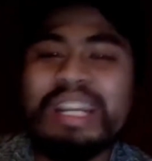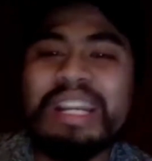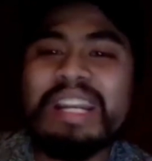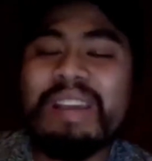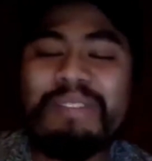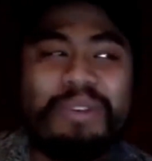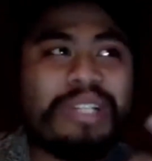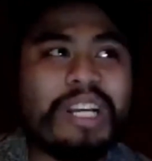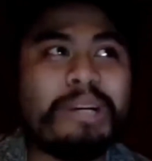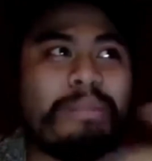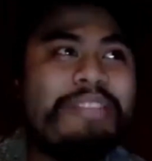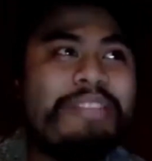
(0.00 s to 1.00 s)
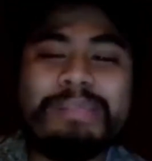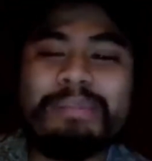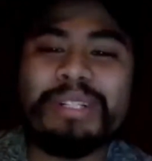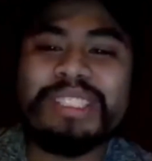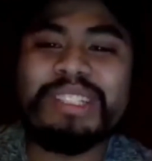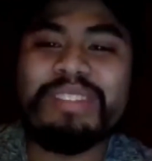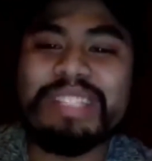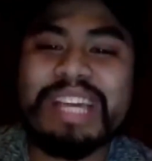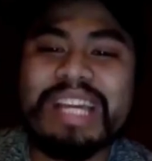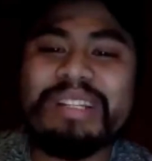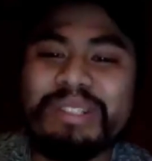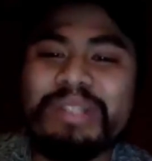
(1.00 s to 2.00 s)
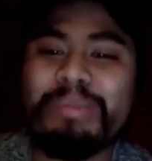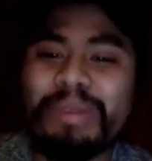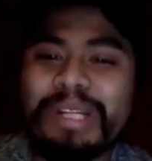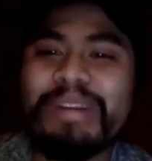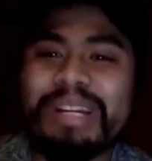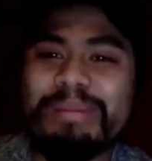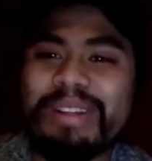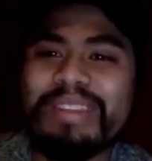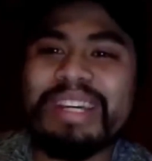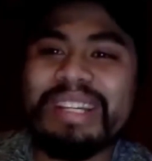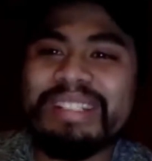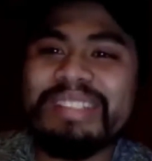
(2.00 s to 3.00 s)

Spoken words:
if you check on my Facebook and stuff like that, you're pretty right about that.